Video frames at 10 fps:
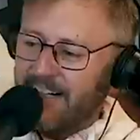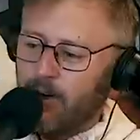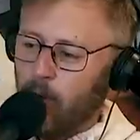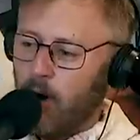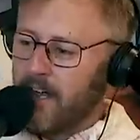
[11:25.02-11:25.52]

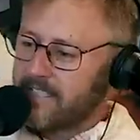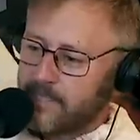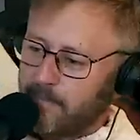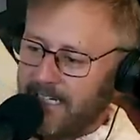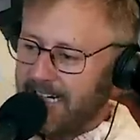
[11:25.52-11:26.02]
don't want
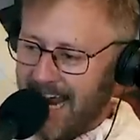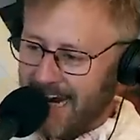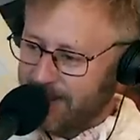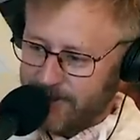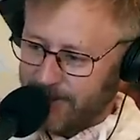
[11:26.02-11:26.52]
to be an
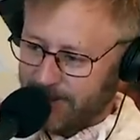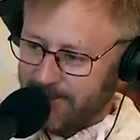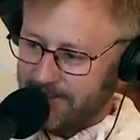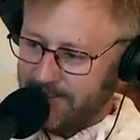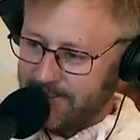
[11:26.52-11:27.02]
actor.
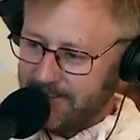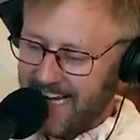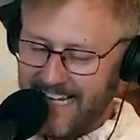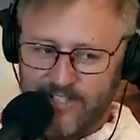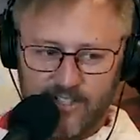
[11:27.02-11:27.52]

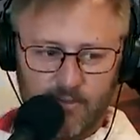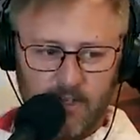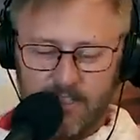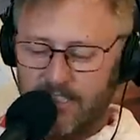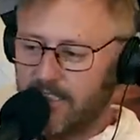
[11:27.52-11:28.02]
I just
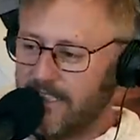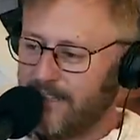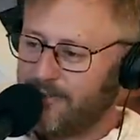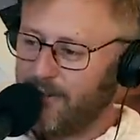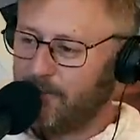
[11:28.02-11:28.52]
want to
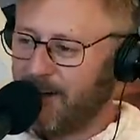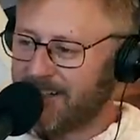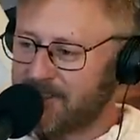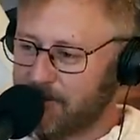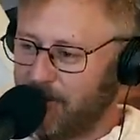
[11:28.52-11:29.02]
live
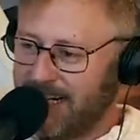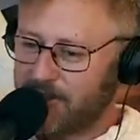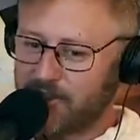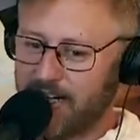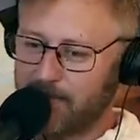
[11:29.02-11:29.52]
amongst my
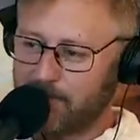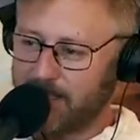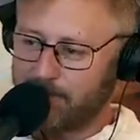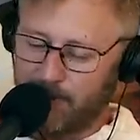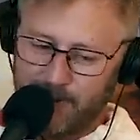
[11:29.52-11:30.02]
chair
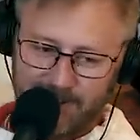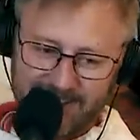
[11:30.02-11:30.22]
people.